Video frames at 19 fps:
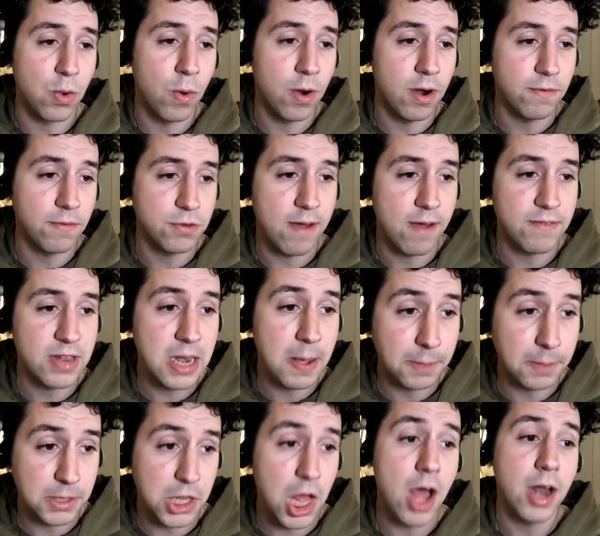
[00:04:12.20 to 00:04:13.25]
or if you have any
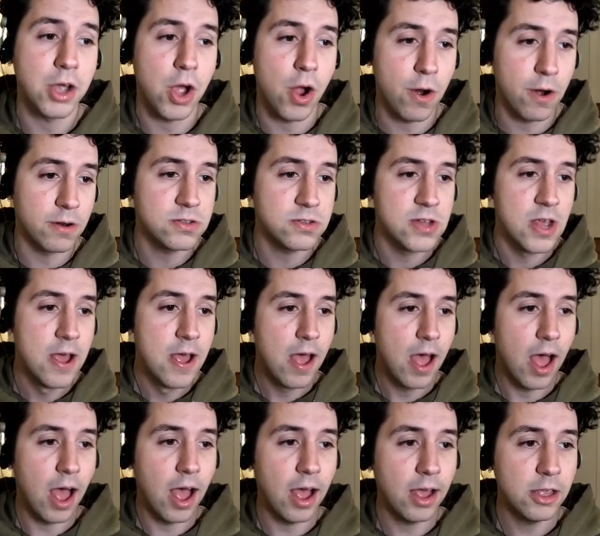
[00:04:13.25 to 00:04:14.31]
plot cards,
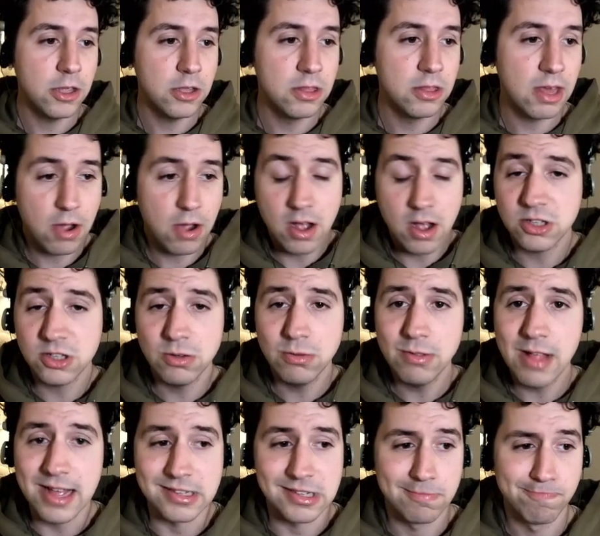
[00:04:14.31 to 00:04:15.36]
they cost 2
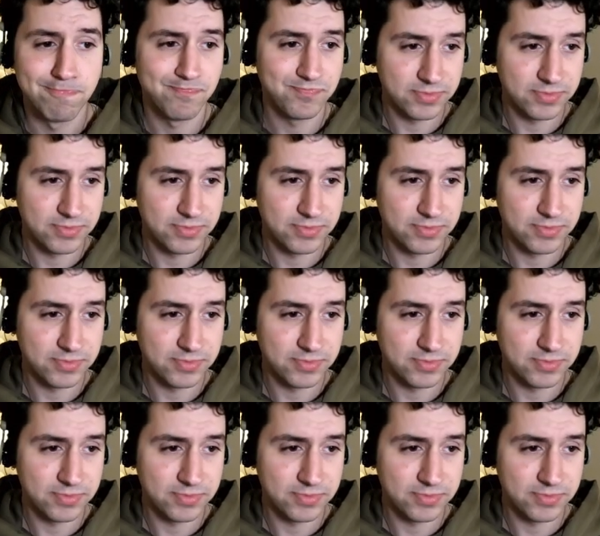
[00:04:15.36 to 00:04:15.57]
less.